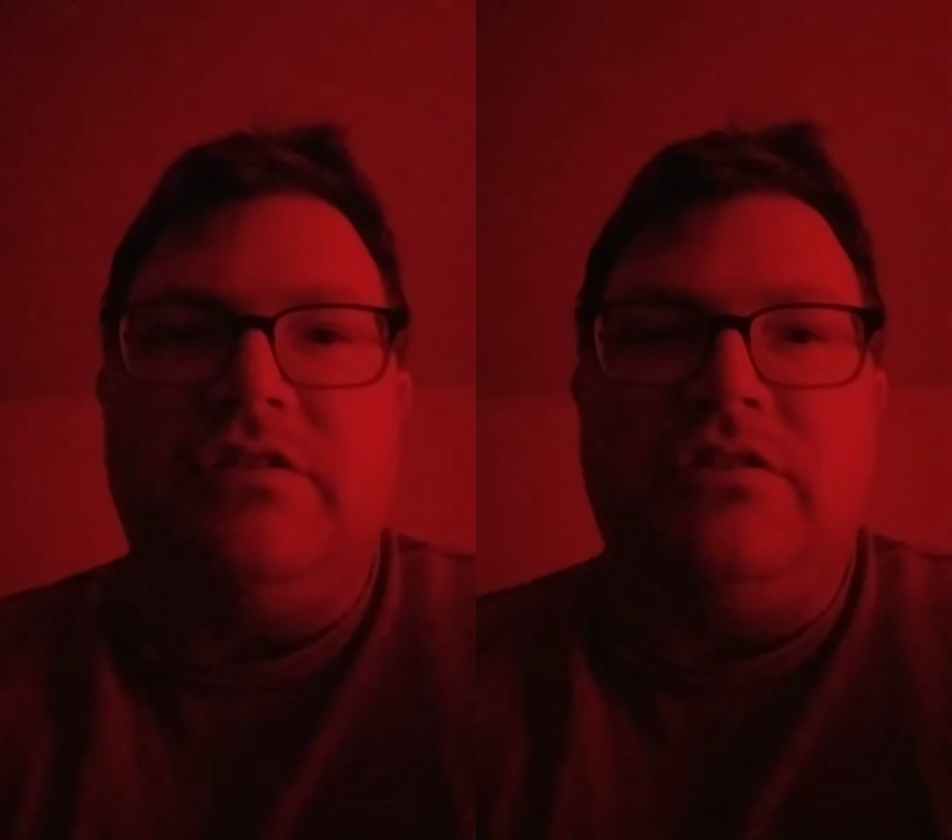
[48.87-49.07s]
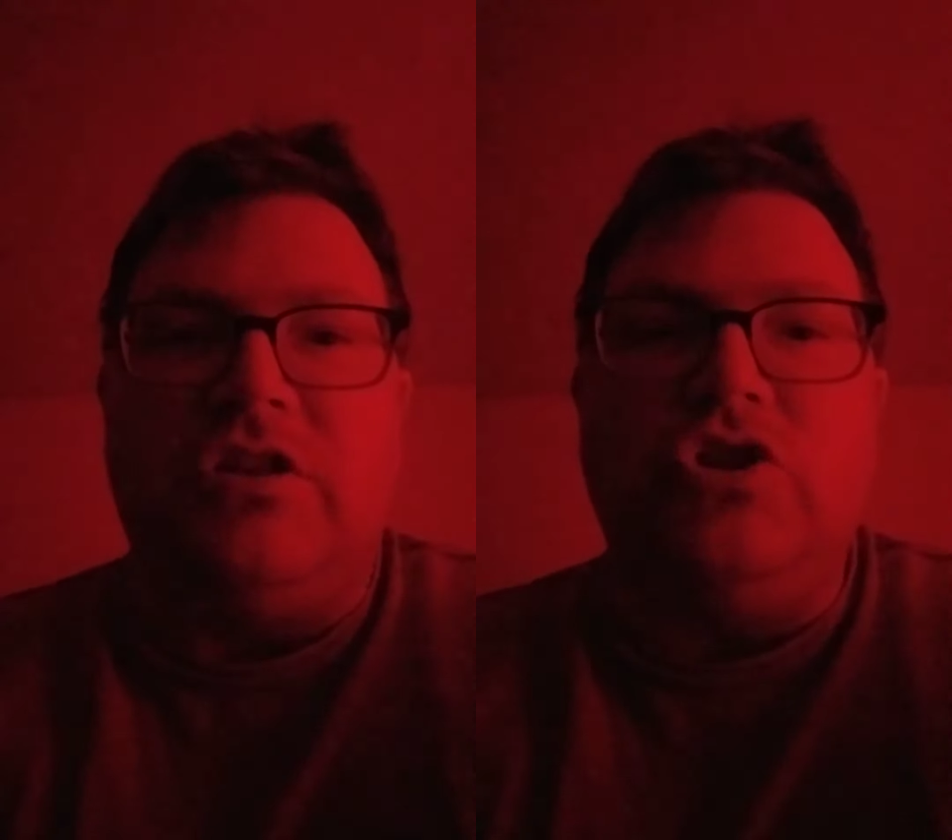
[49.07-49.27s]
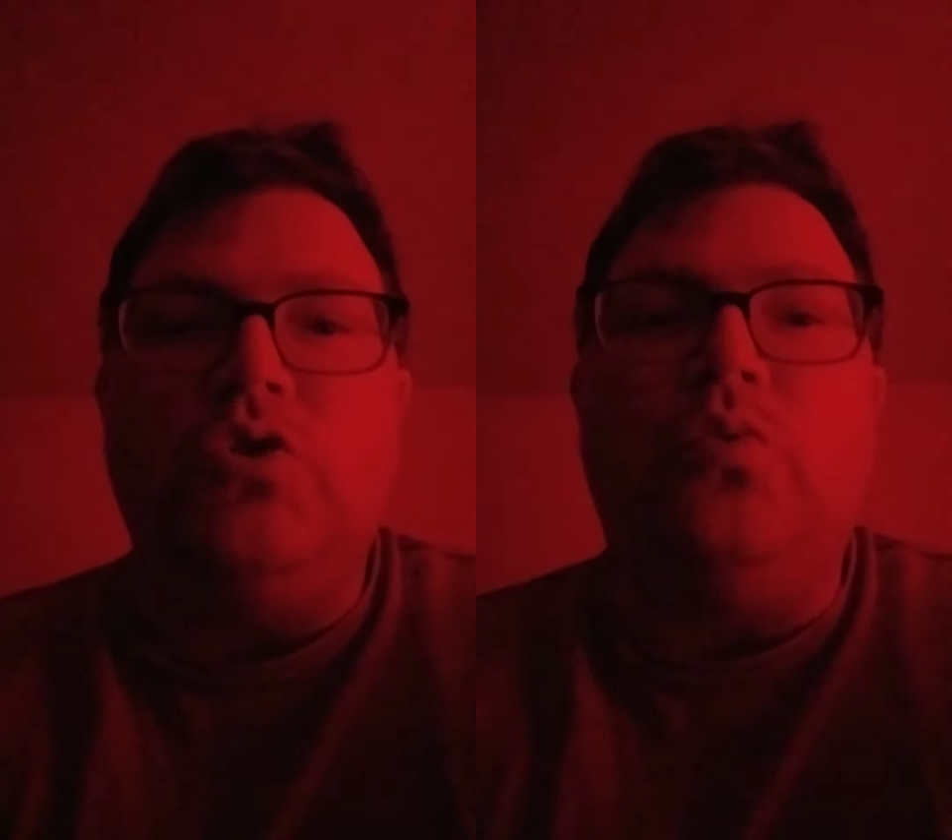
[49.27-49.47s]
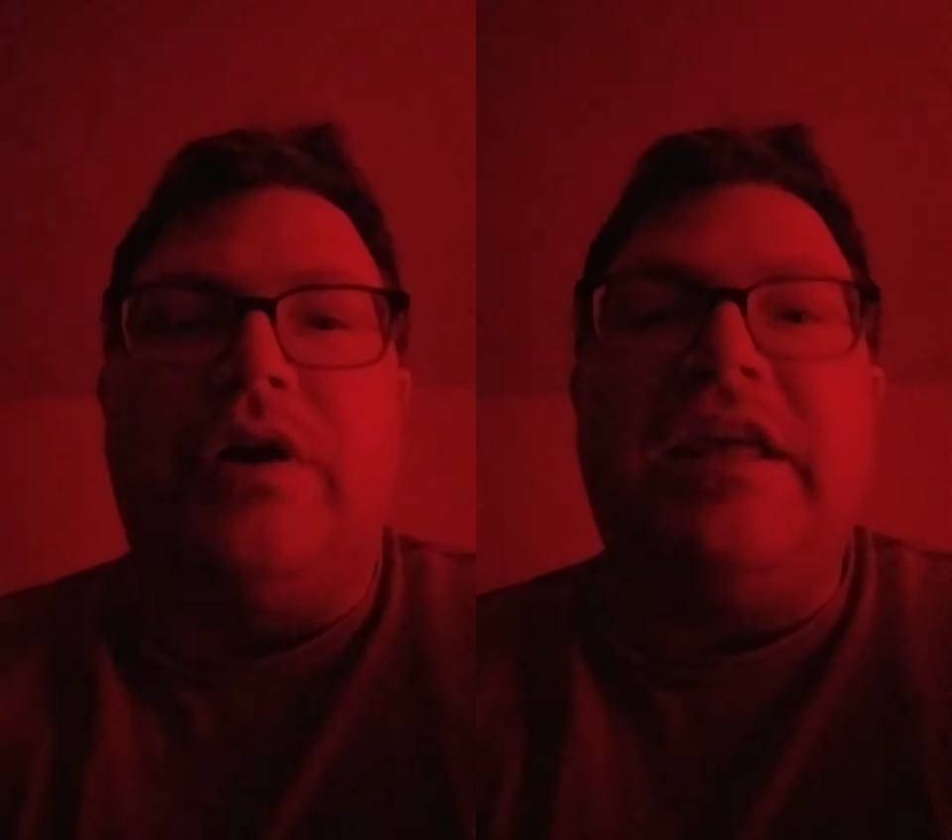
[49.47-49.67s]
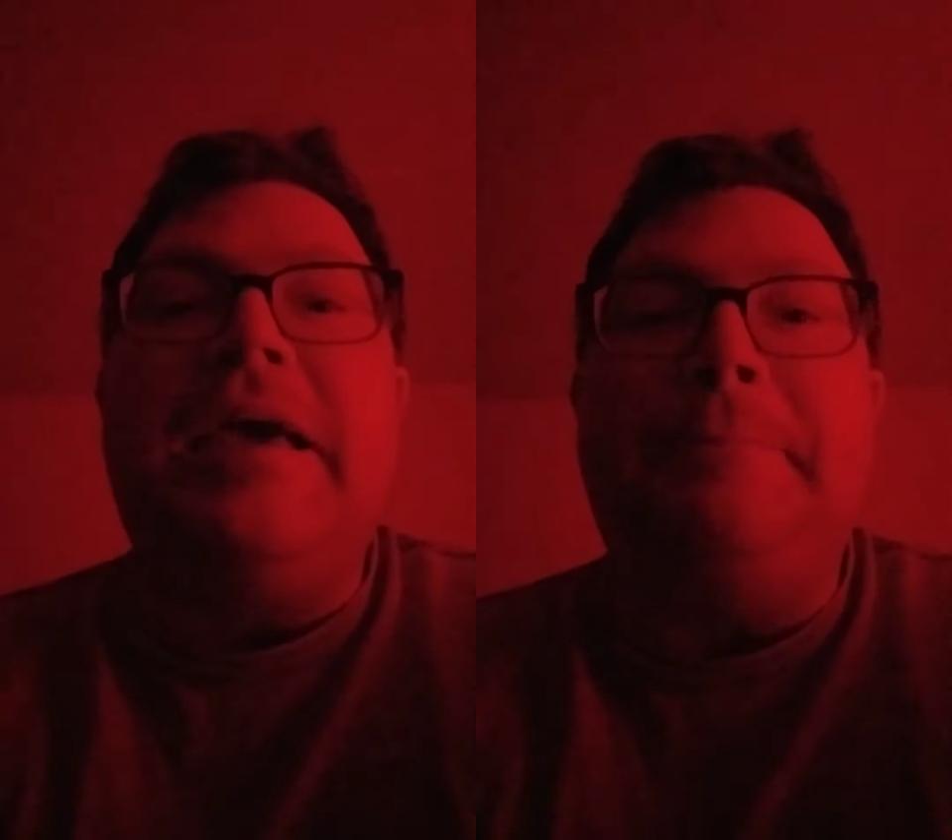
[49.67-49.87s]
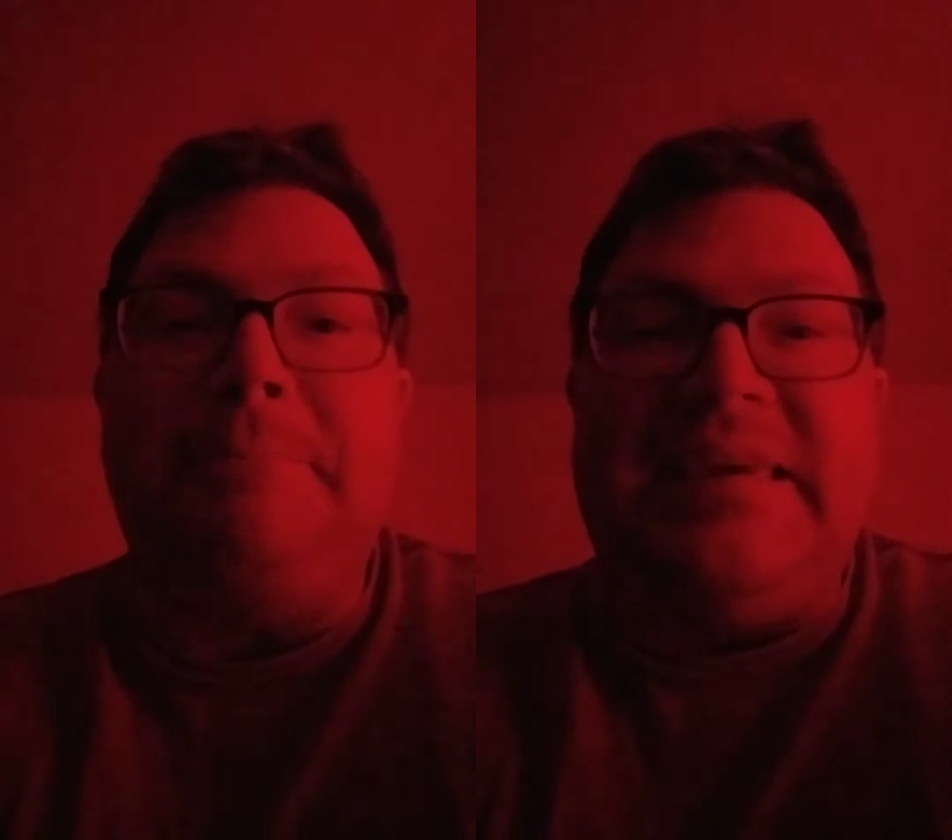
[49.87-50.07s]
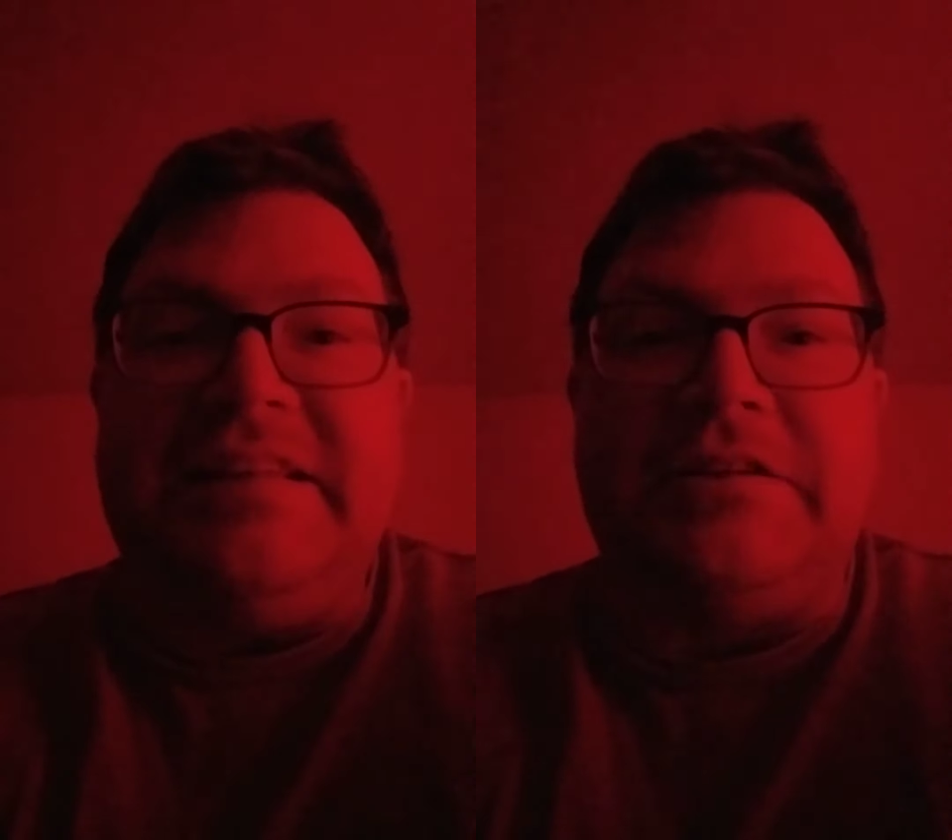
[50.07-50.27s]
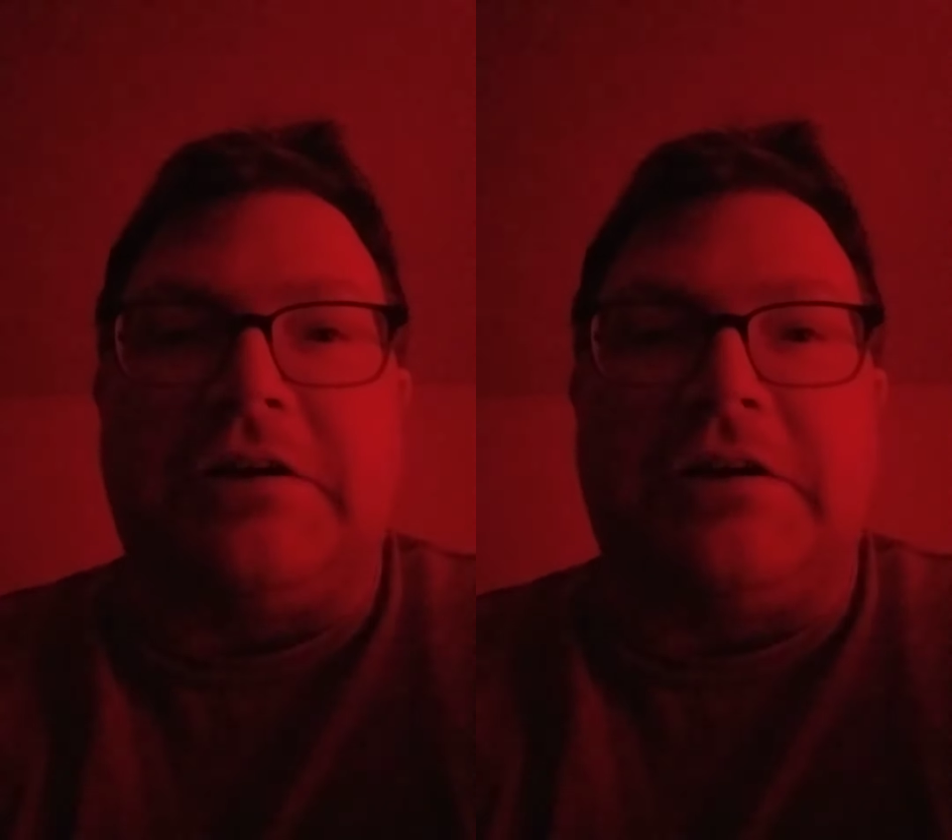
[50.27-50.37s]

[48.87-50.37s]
The new one, Mean